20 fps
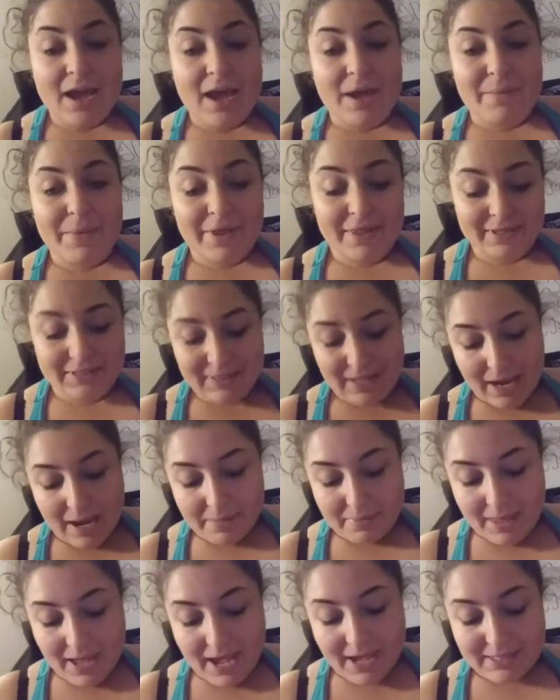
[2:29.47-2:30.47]
And by the
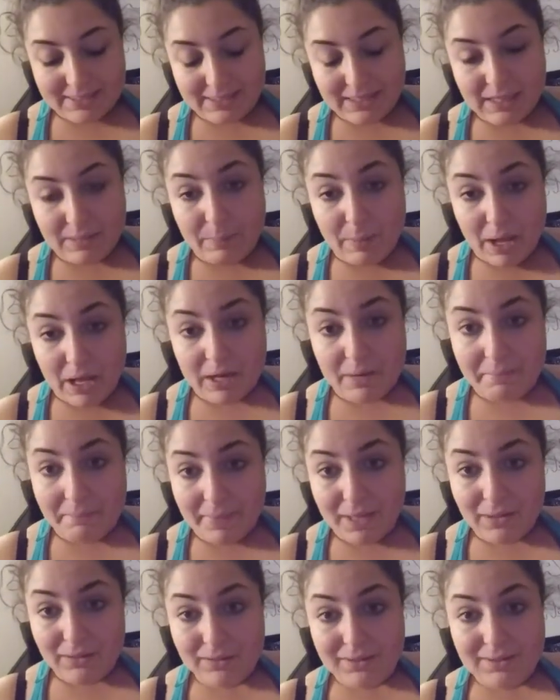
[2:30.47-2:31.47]
time the ice at the bottom
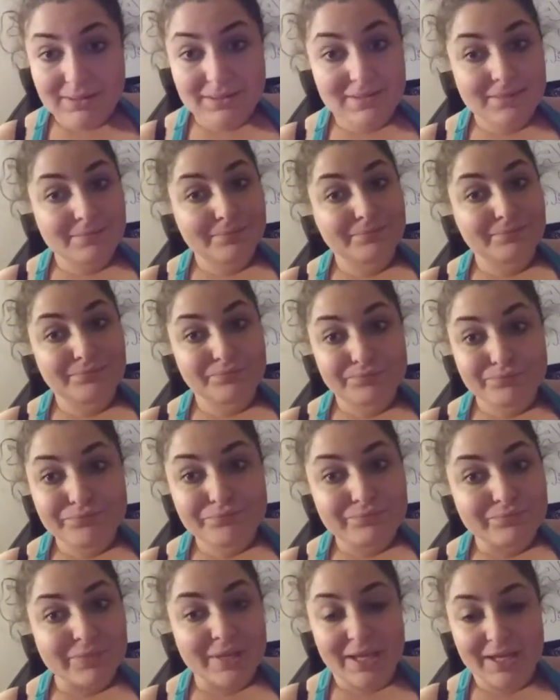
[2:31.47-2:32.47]
melts,
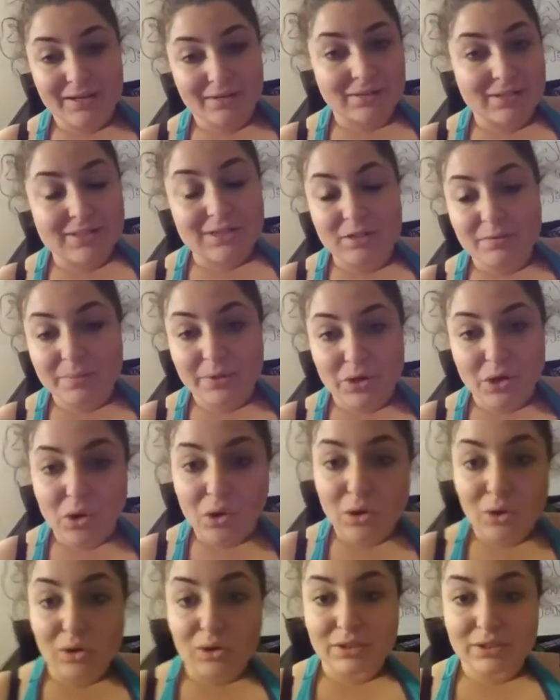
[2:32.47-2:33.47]
it'll still be
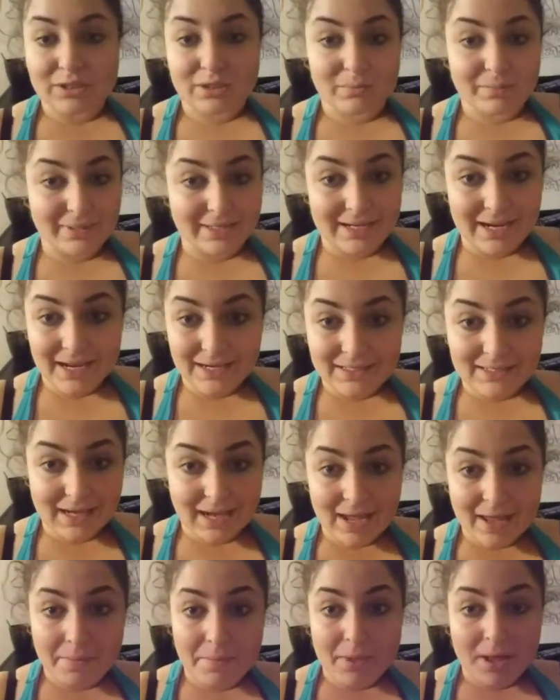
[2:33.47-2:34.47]
cold. It'll be
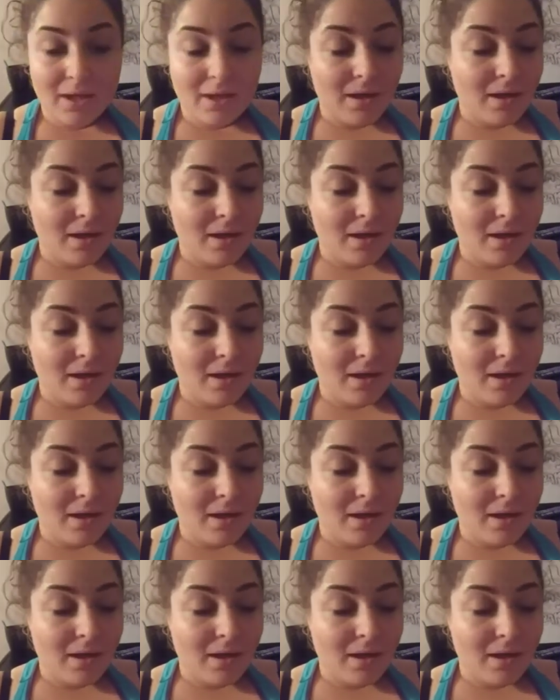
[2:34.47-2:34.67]
nighttime.